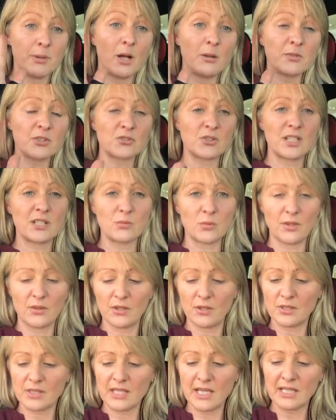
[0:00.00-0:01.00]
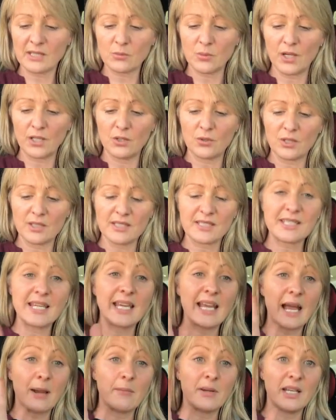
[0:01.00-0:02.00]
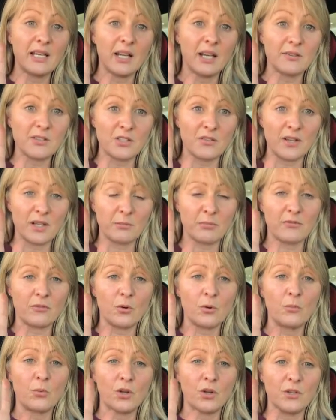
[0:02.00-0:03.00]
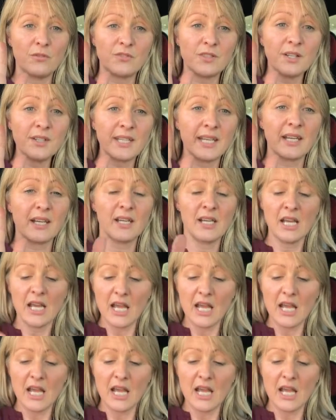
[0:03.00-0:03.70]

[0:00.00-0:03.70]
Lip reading: palmistry is one of those things where you can see how many lives you've had before and what you've done here,